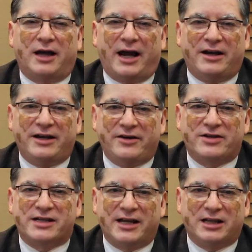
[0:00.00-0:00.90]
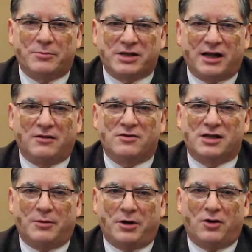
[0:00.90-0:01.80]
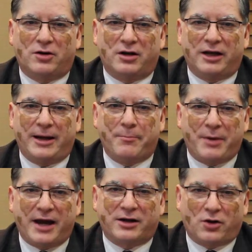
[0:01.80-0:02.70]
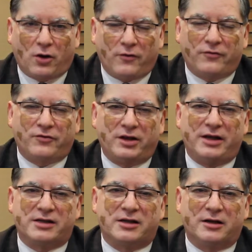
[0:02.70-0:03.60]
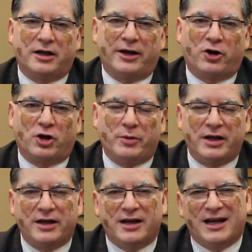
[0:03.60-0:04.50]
and de-risking themselves about the impact of the circular economy.